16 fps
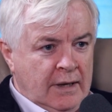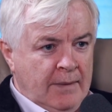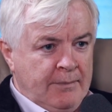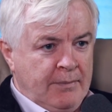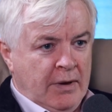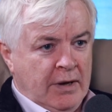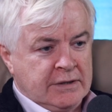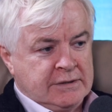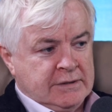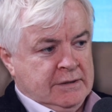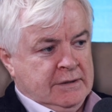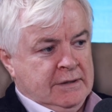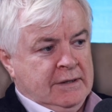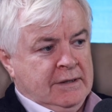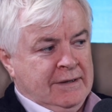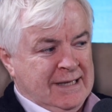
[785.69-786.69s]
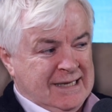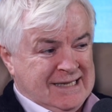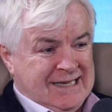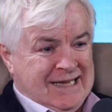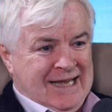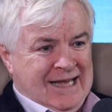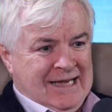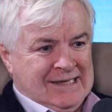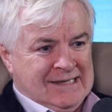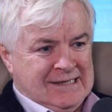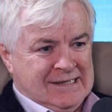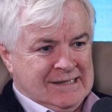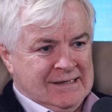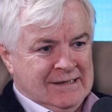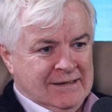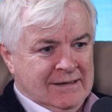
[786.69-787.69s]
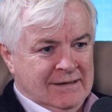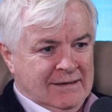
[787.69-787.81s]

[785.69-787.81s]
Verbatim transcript: about this case,